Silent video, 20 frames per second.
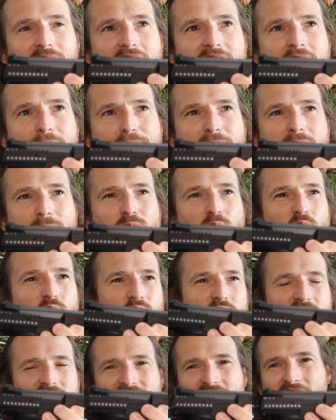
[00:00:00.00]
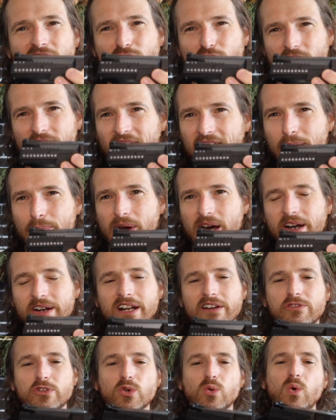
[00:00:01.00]
and people just kind of forgot about it
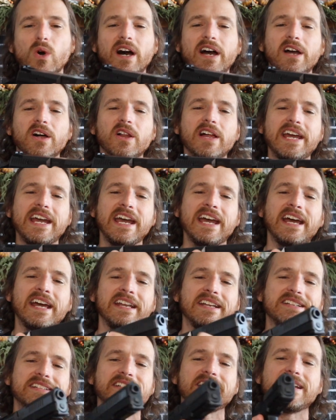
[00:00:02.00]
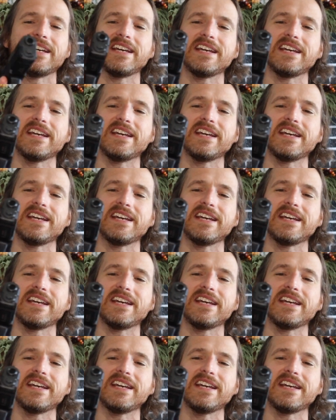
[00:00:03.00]
after a while. And